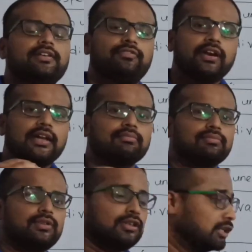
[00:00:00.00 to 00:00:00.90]
the
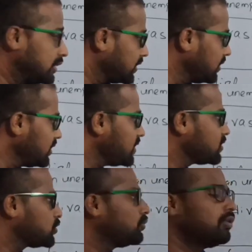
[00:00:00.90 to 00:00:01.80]
freedom. The
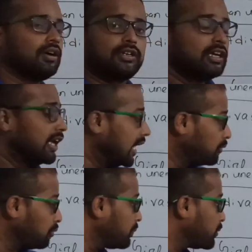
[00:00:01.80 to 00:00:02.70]
girl also want
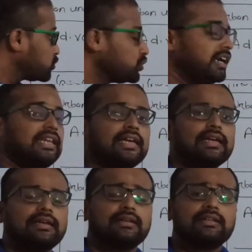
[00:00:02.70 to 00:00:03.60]
equal
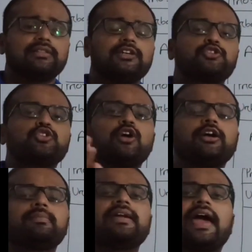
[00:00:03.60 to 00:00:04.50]
opportunity. There should
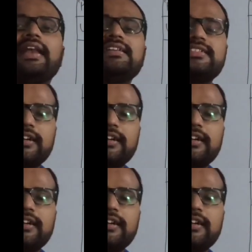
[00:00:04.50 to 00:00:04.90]
not be any